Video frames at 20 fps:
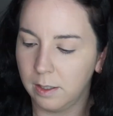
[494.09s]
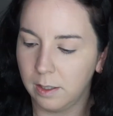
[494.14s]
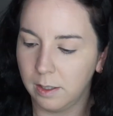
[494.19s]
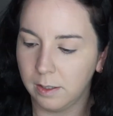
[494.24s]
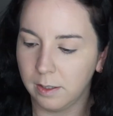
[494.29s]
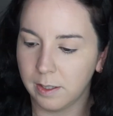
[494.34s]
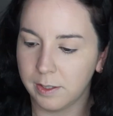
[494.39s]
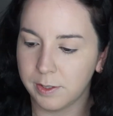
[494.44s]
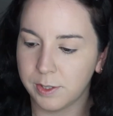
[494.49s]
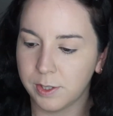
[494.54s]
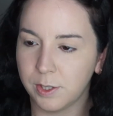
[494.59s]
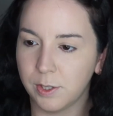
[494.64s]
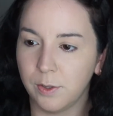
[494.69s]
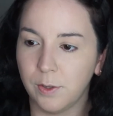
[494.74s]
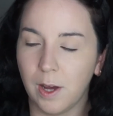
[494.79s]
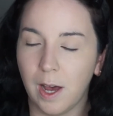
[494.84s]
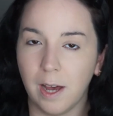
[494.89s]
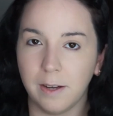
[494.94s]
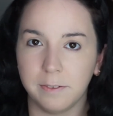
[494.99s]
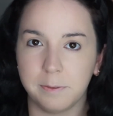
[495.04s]
unless you
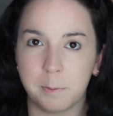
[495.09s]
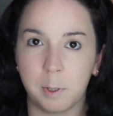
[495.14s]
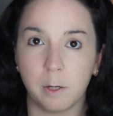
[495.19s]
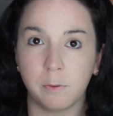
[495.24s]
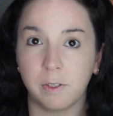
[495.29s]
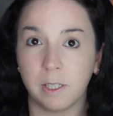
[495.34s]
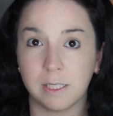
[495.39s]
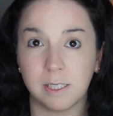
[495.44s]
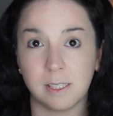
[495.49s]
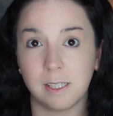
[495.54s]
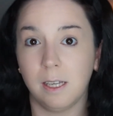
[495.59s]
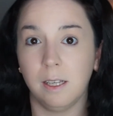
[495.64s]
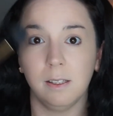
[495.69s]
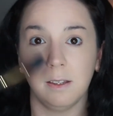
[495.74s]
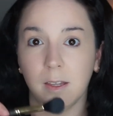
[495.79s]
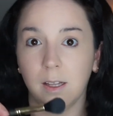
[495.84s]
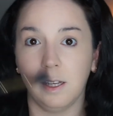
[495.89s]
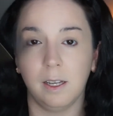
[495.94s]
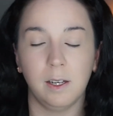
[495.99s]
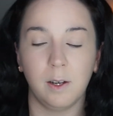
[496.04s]
have perfect
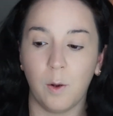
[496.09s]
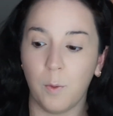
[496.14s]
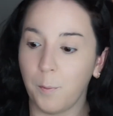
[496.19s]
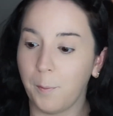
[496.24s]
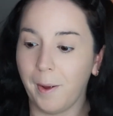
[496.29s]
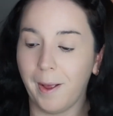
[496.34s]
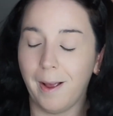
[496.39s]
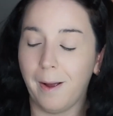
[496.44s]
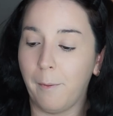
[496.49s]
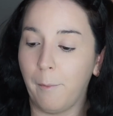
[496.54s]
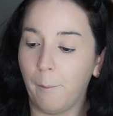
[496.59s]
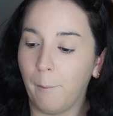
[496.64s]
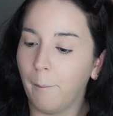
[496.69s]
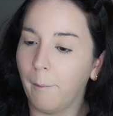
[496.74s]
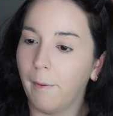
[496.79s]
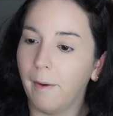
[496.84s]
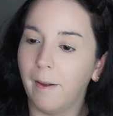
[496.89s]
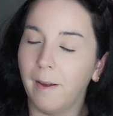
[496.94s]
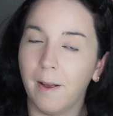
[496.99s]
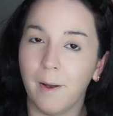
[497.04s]
skin, then wow.
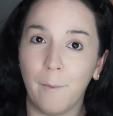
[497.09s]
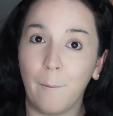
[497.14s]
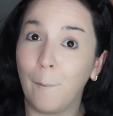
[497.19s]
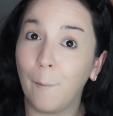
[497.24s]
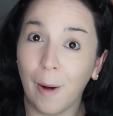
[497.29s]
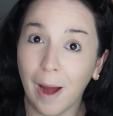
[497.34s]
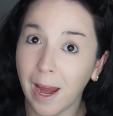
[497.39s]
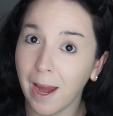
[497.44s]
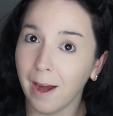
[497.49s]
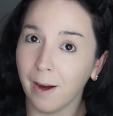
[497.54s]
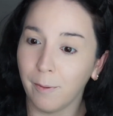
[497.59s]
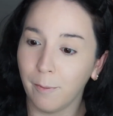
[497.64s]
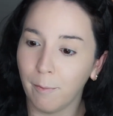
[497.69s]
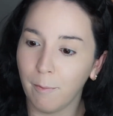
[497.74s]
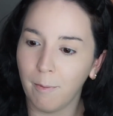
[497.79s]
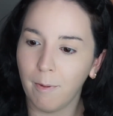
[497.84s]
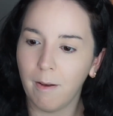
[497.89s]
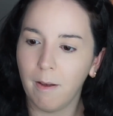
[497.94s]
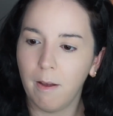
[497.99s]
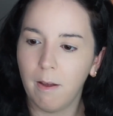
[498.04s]
I'm
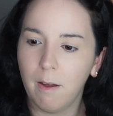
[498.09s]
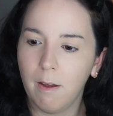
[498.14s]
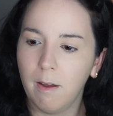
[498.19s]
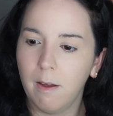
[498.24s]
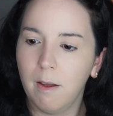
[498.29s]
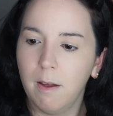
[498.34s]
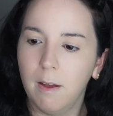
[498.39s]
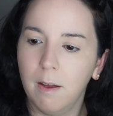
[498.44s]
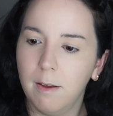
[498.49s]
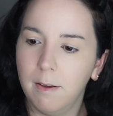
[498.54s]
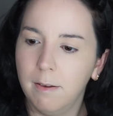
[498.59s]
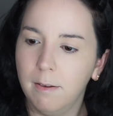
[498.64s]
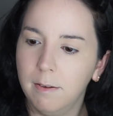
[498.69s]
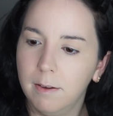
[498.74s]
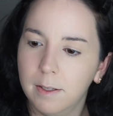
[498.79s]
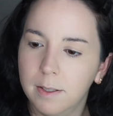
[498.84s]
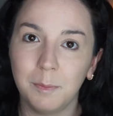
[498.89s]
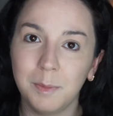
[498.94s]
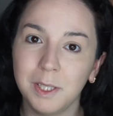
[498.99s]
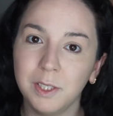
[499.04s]

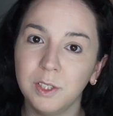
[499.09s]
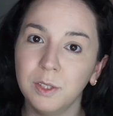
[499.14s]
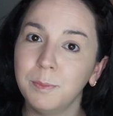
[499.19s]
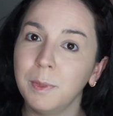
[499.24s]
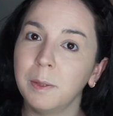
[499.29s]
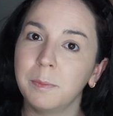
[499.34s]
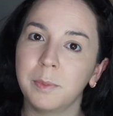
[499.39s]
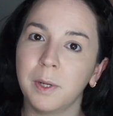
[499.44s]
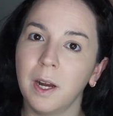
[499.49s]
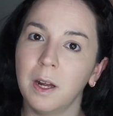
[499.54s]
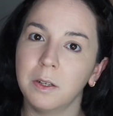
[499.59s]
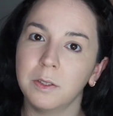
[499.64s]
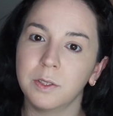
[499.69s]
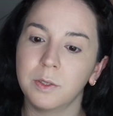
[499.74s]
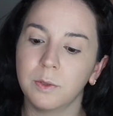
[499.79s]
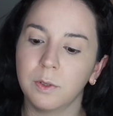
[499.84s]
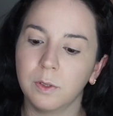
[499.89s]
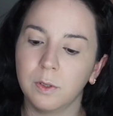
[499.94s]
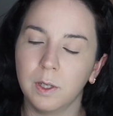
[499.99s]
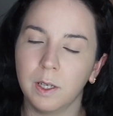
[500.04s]
gonna do my brows
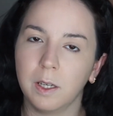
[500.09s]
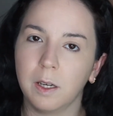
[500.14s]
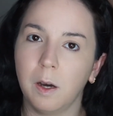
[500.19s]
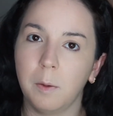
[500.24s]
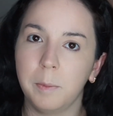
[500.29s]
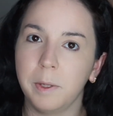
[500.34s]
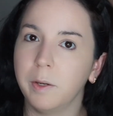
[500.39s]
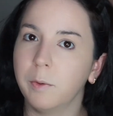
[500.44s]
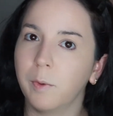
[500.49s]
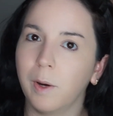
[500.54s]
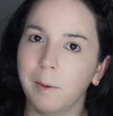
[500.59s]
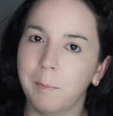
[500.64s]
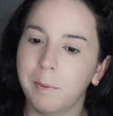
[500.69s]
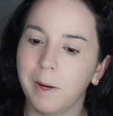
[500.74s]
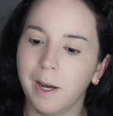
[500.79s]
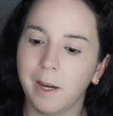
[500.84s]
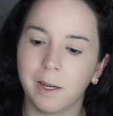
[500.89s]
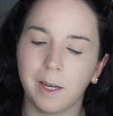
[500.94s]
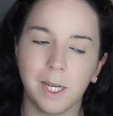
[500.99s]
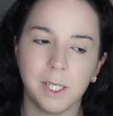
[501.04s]
real quick. I'll be right
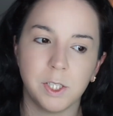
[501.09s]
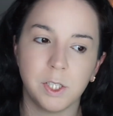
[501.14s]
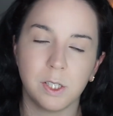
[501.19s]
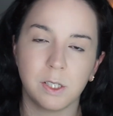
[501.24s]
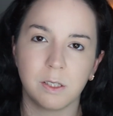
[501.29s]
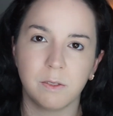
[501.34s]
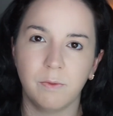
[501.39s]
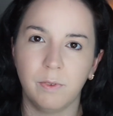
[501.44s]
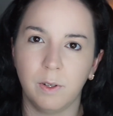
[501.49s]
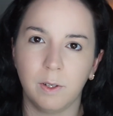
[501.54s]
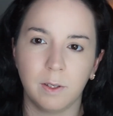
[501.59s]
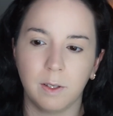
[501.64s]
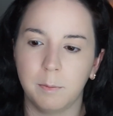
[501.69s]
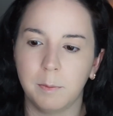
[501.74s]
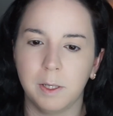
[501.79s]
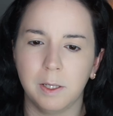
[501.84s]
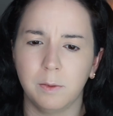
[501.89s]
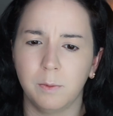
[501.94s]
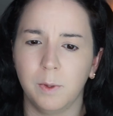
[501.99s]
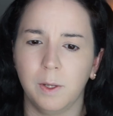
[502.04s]
back. I just fill them
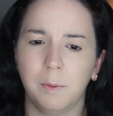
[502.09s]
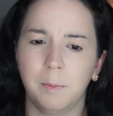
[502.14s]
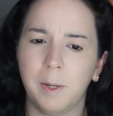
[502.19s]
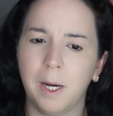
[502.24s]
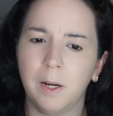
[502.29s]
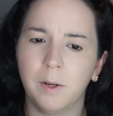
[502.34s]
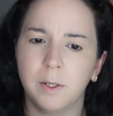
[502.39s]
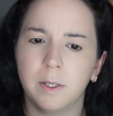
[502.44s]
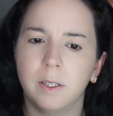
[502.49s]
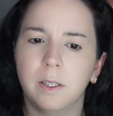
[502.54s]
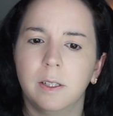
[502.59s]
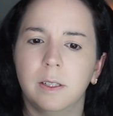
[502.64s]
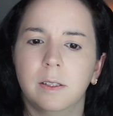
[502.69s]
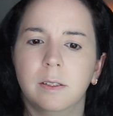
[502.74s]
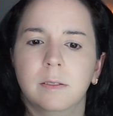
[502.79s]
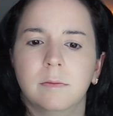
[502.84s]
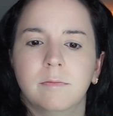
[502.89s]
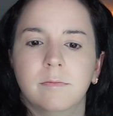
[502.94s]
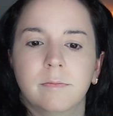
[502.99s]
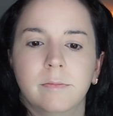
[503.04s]
in with powder.
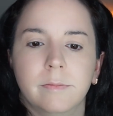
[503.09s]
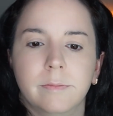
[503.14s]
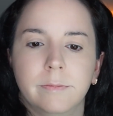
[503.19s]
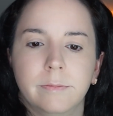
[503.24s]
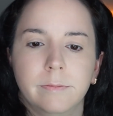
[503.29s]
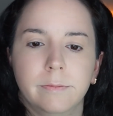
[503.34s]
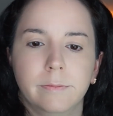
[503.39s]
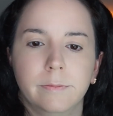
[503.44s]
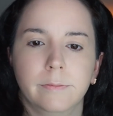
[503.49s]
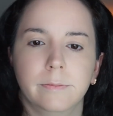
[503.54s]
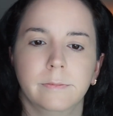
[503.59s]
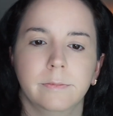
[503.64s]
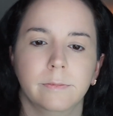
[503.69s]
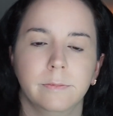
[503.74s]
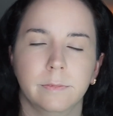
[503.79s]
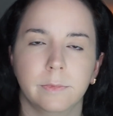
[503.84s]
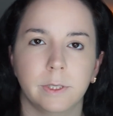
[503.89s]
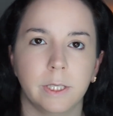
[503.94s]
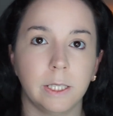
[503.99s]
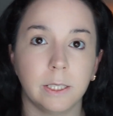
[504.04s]

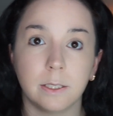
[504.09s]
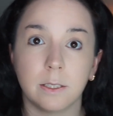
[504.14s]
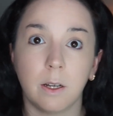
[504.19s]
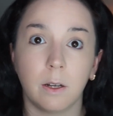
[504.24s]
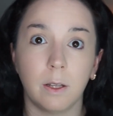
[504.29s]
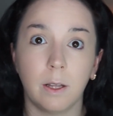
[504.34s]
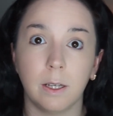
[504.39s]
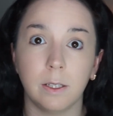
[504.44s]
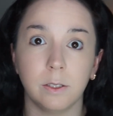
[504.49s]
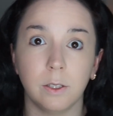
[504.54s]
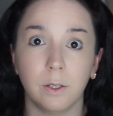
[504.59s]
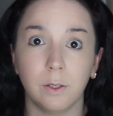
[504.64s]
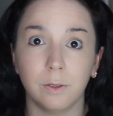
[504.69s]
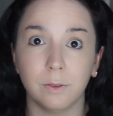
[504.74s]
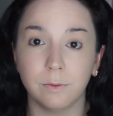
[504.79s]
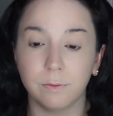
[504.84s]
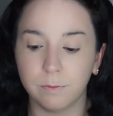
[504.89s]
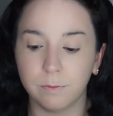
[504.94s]
That's all I do.